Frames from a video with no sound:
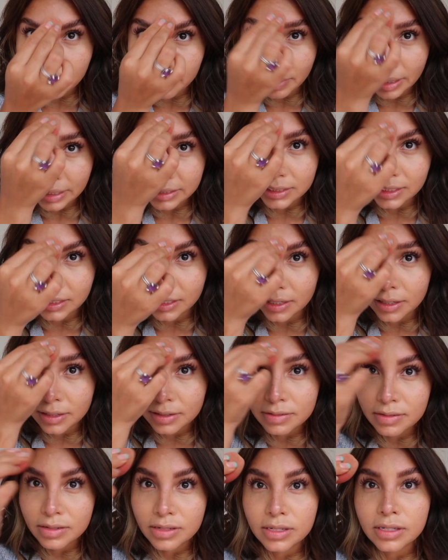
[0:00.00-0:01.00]
in
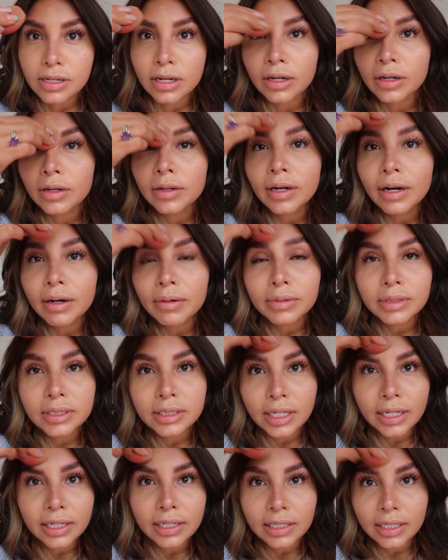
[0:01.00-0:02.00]
Mexico, so I was
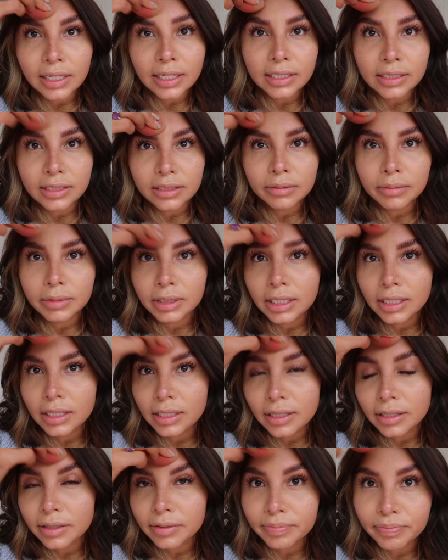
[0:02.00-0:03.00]
kind of like, oh my
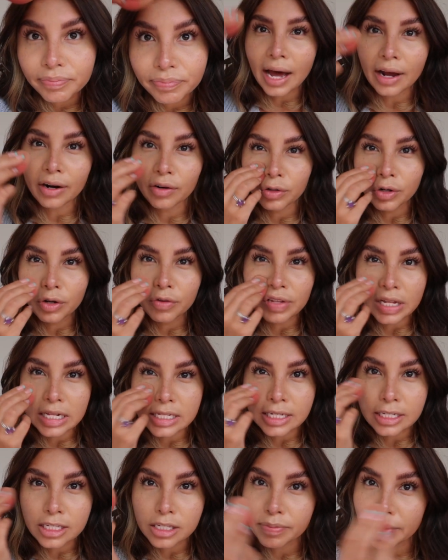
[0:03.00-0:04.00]
god, I don't know if
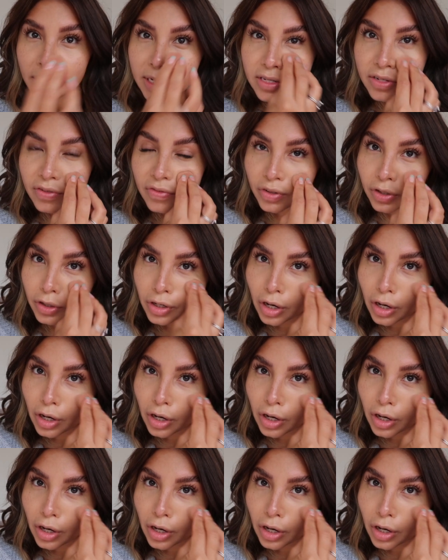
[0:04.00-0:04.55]
that's expensive or